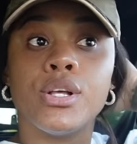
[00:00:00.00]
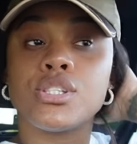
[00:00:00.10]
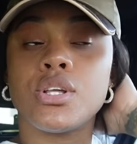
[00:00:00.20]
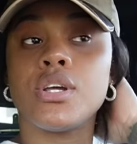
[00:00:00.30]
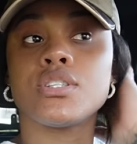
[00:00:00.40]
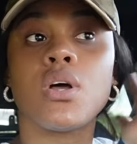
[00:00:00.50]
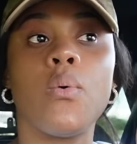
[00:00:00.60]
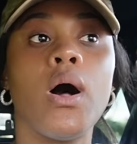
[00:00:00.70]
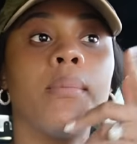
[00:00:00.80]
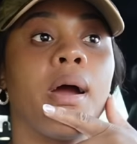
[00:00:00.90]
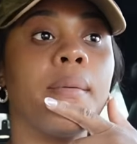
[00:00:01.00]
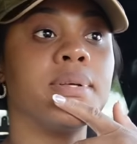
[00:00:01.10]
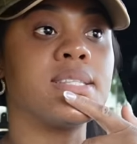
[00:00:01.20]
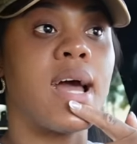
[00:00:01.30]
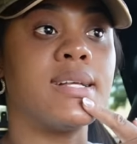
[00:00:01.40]
So there's a Walmart
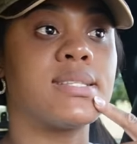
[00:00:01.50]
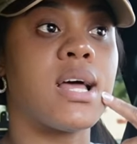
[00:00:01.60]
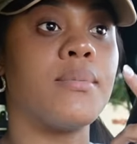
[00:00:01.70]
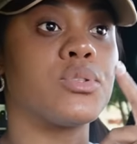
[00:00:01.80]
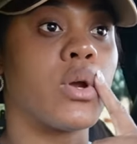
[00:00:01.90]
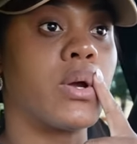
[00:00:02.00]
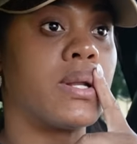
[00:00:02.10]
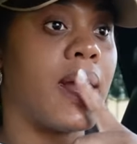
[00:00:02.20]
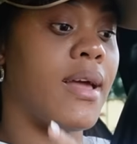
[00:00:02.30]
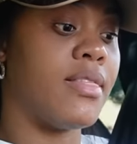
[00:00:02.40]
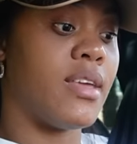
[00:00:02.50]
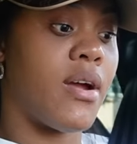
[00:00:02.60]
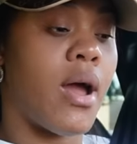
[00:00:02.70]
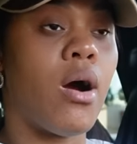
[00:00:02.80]
beside Sam's. We're gonna head there.